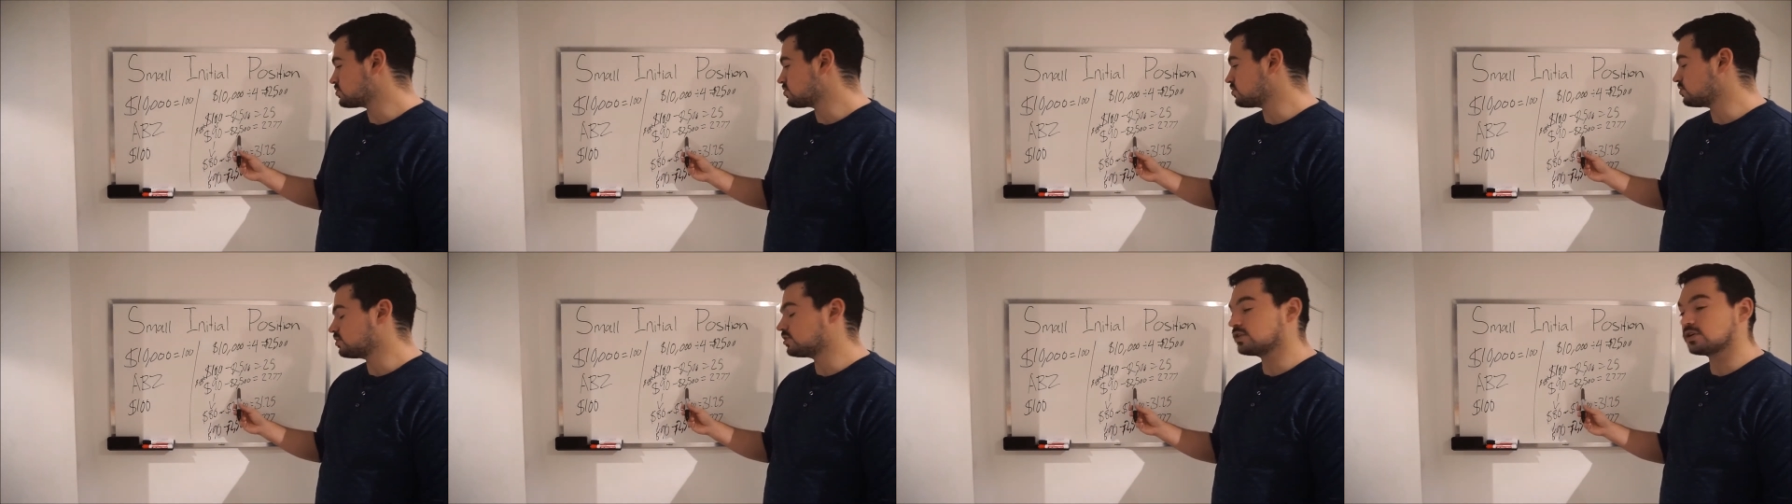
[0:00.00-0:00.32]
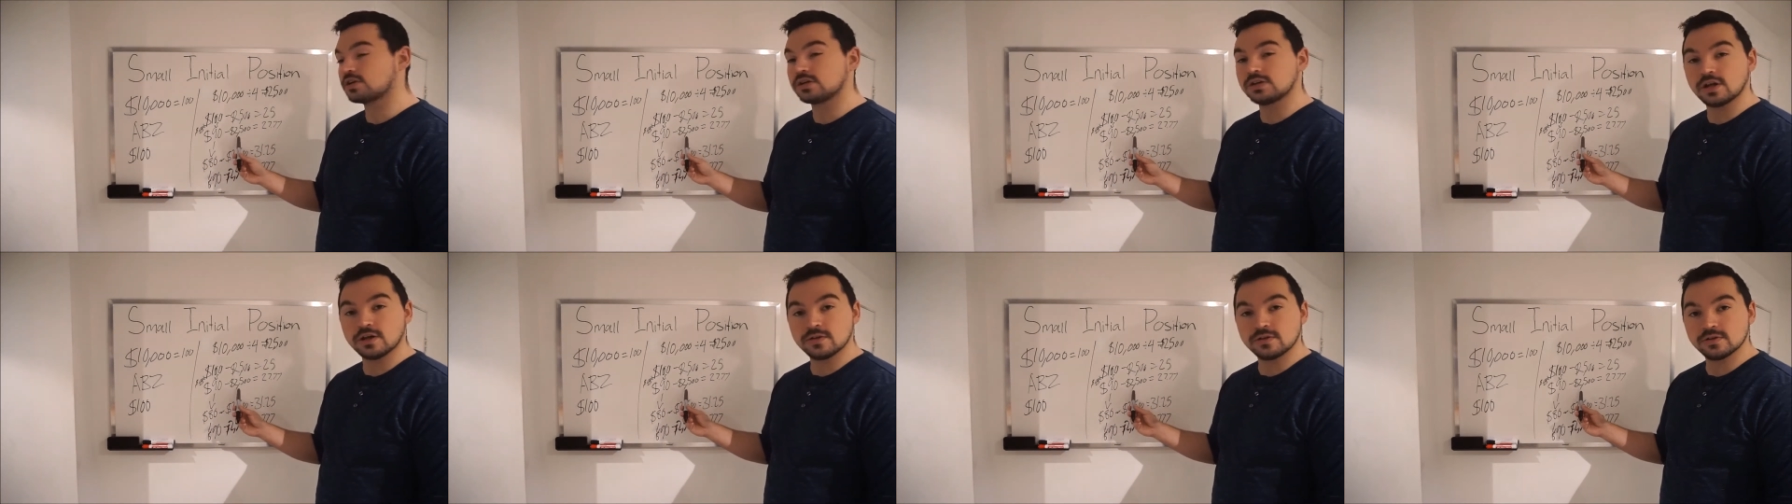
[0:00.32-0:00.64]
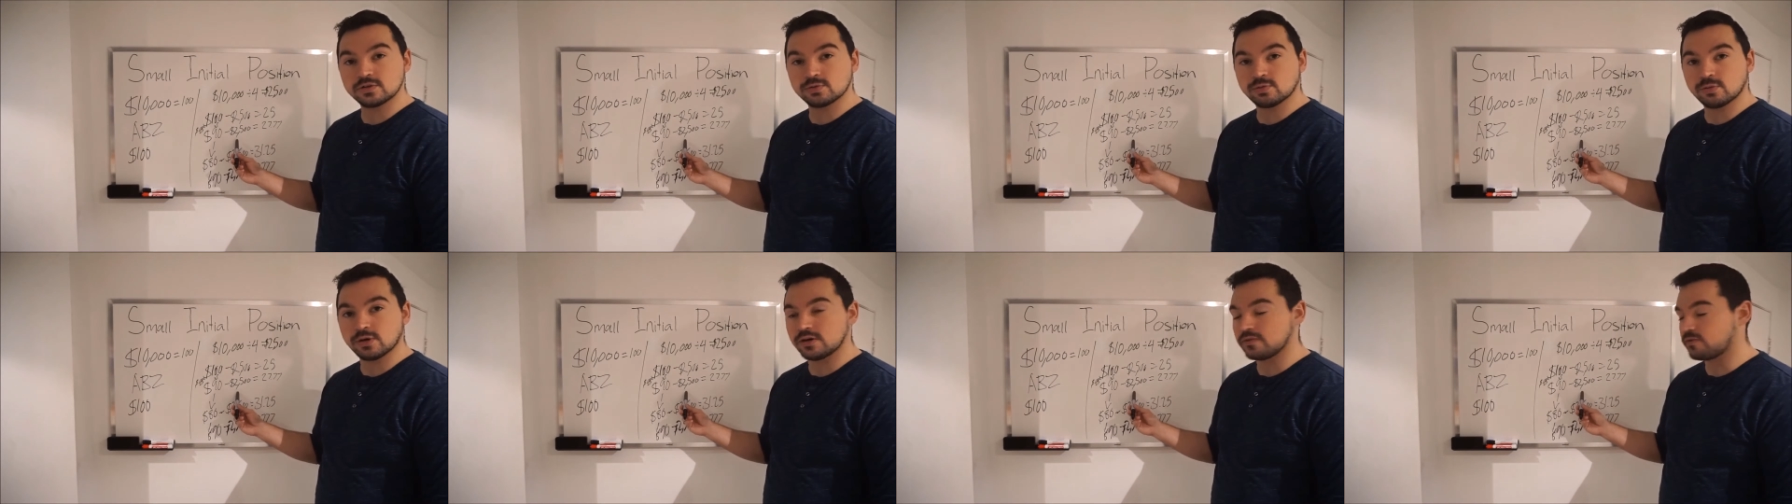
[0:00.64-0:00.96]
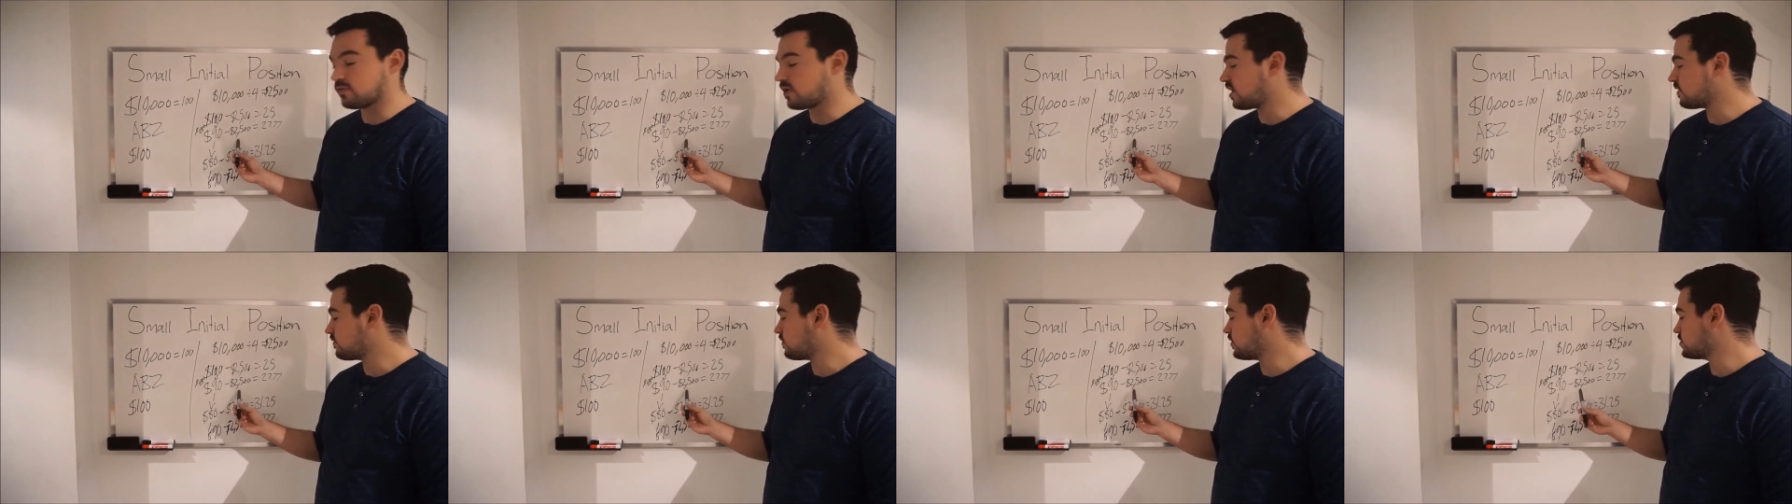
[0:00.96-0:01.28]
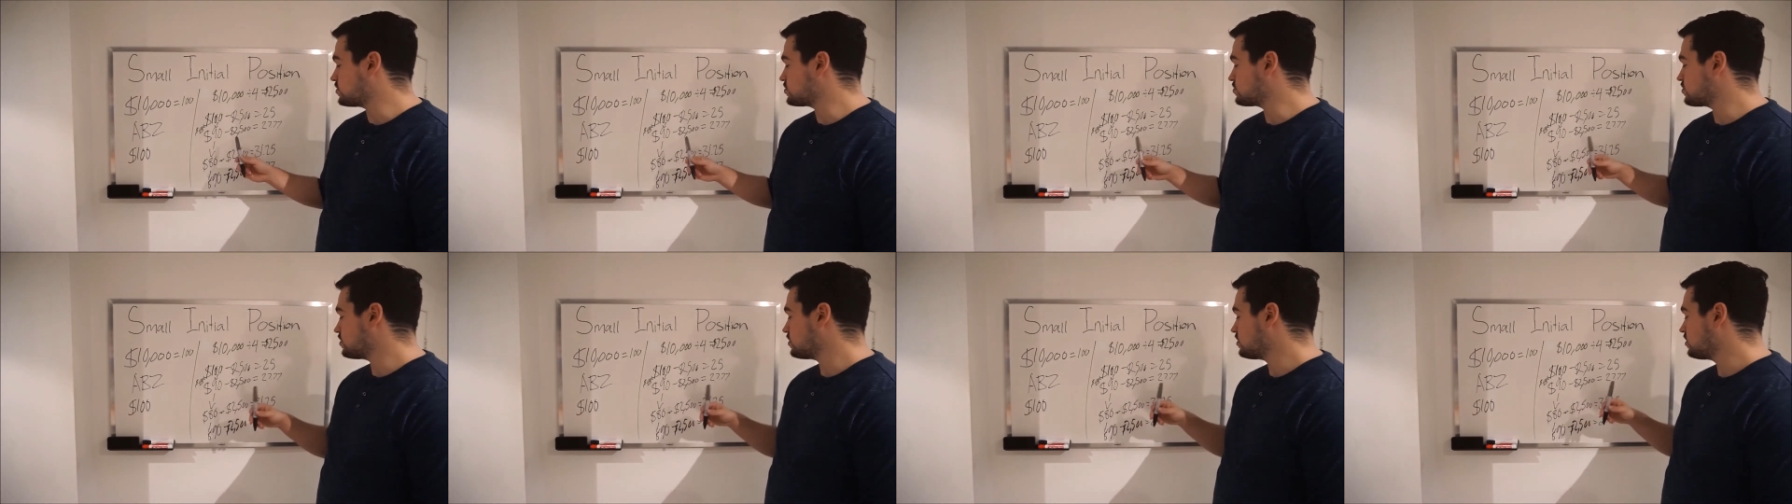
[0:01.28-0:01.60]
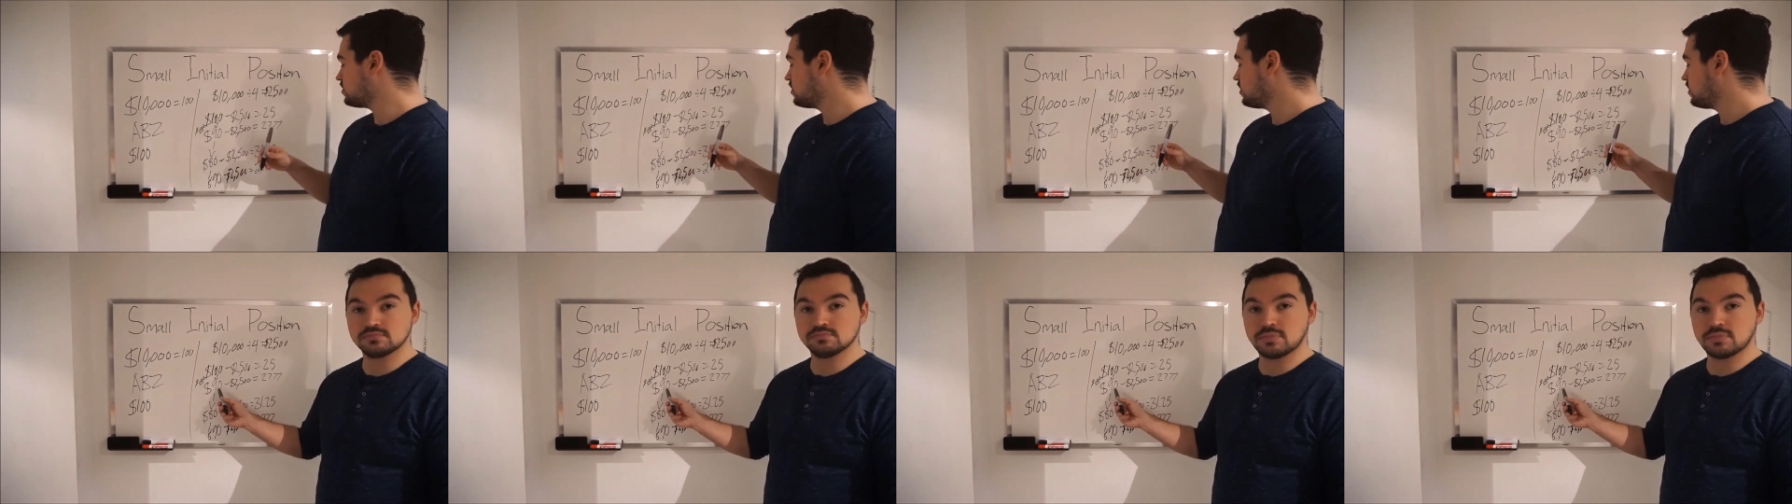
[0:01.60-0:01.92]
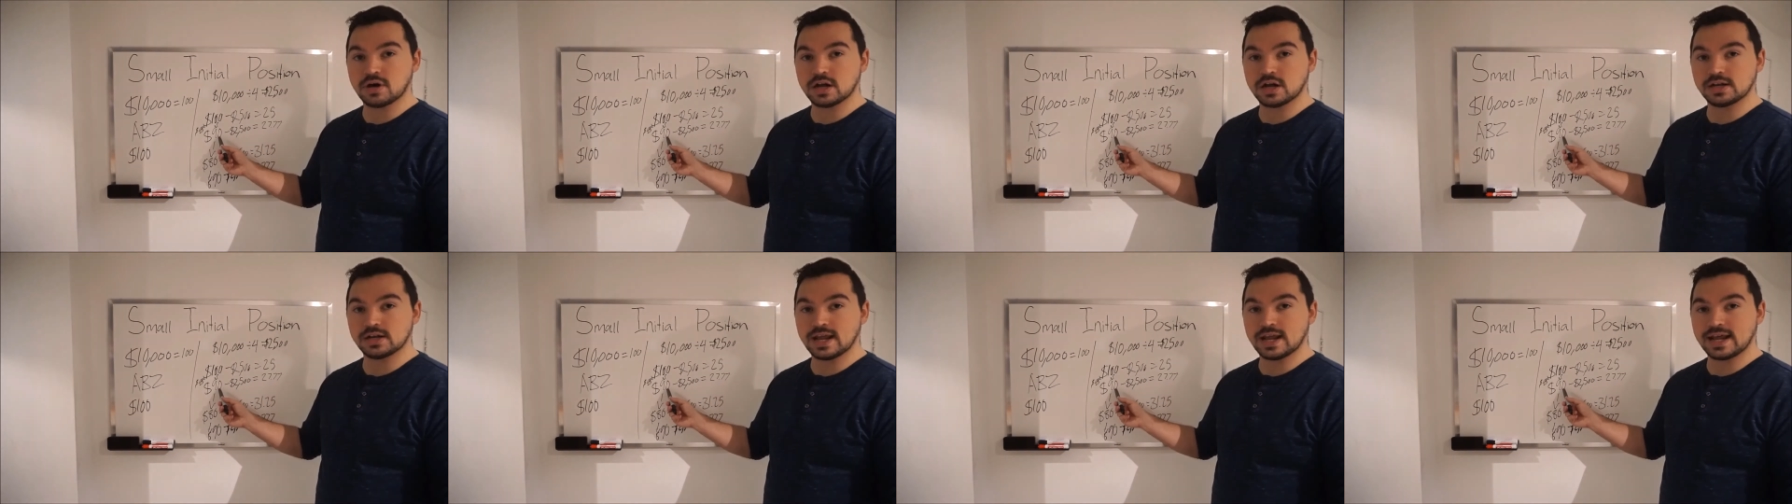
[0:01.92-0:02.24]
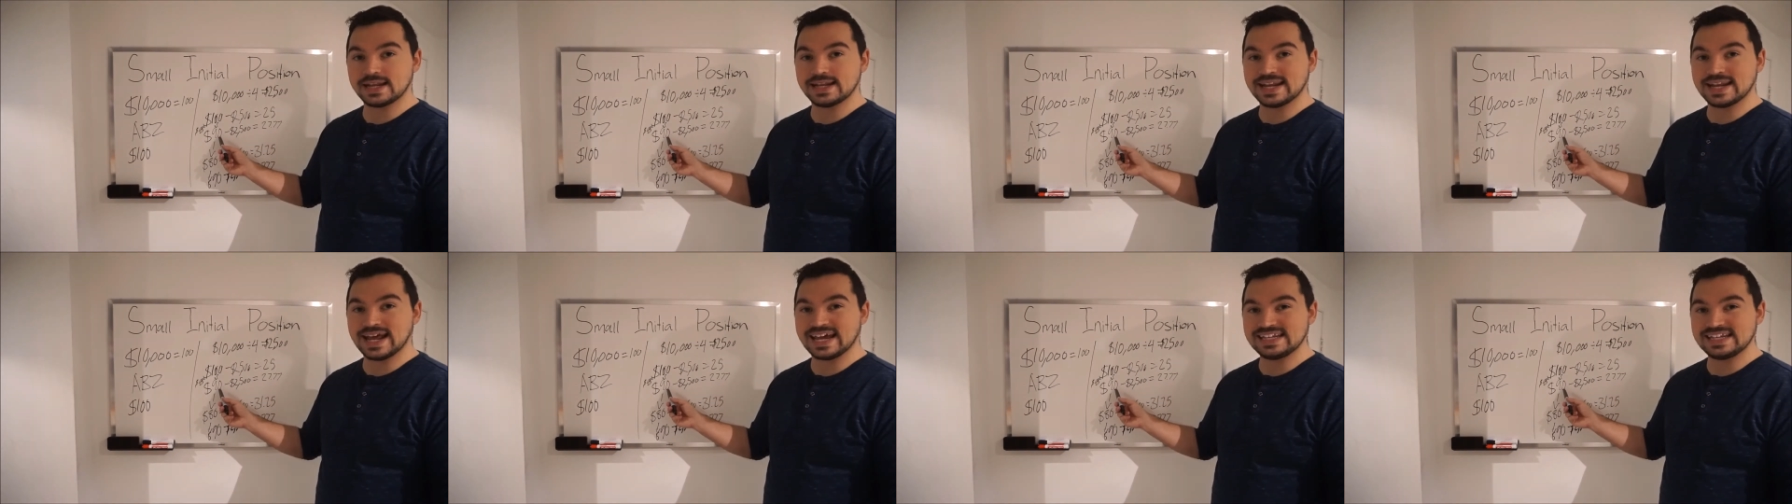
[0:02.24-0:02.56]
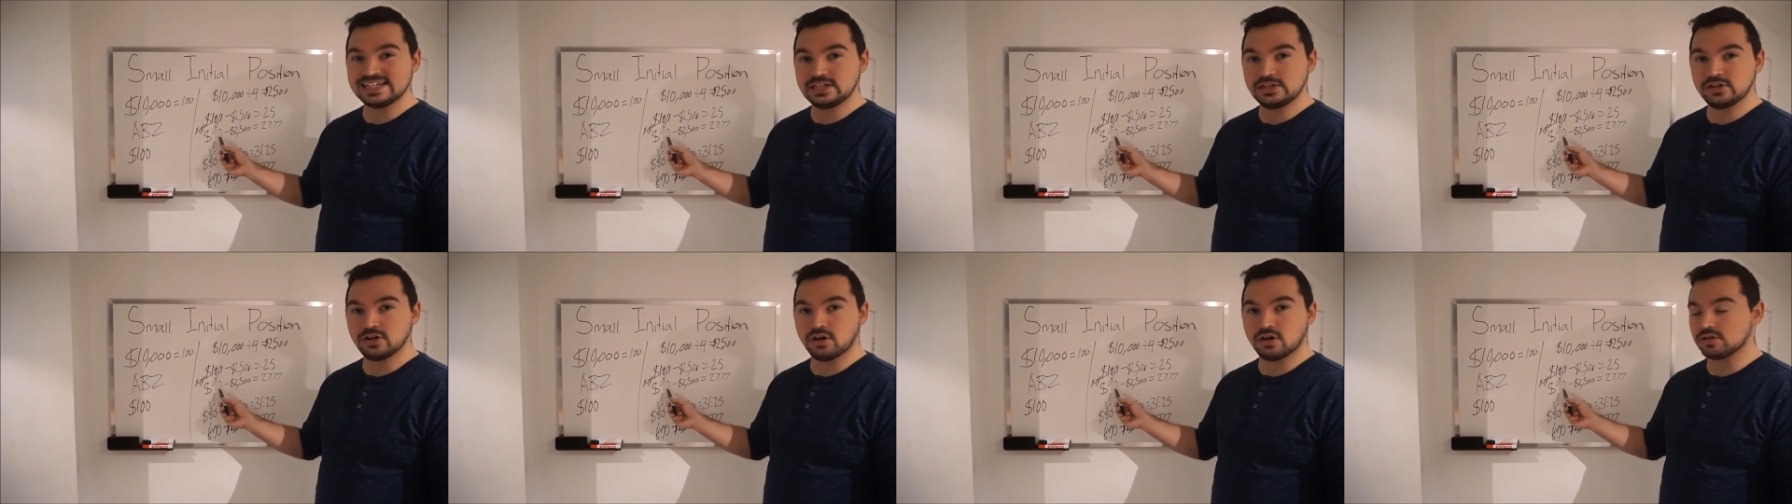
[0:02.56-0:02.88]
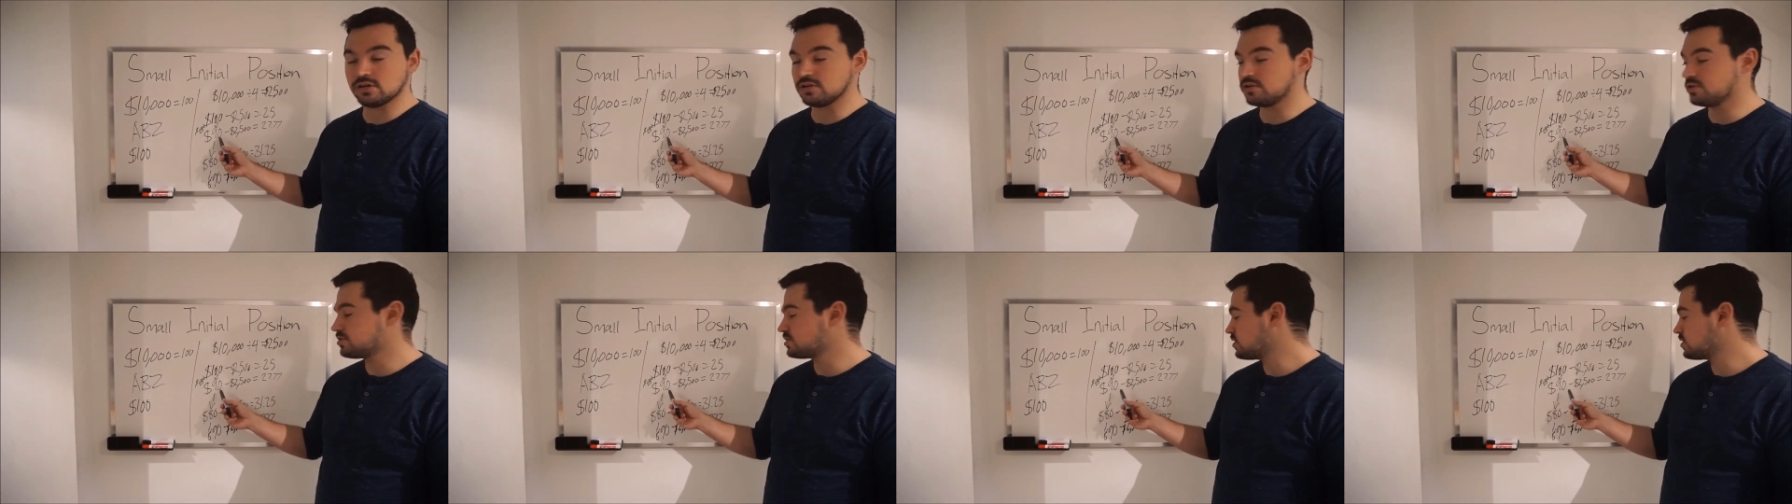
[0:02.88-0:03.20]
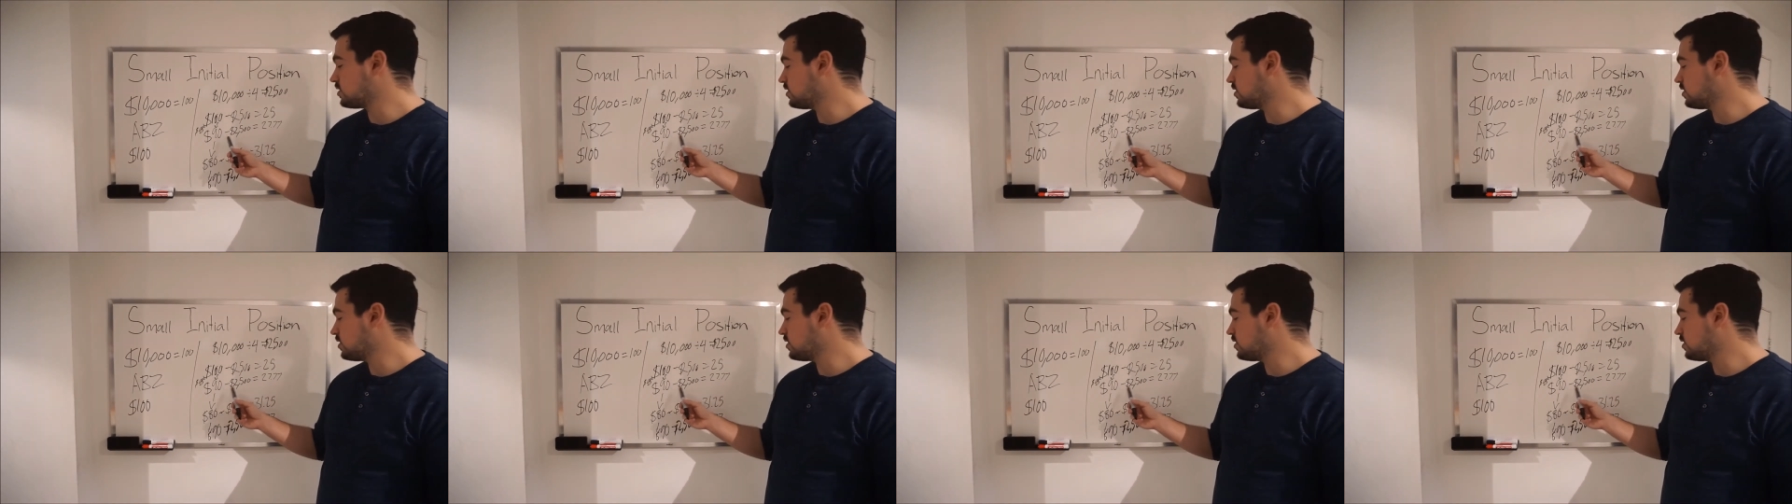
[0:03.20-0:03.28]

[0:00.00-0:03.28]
So you took another $2,500, bought it at $90,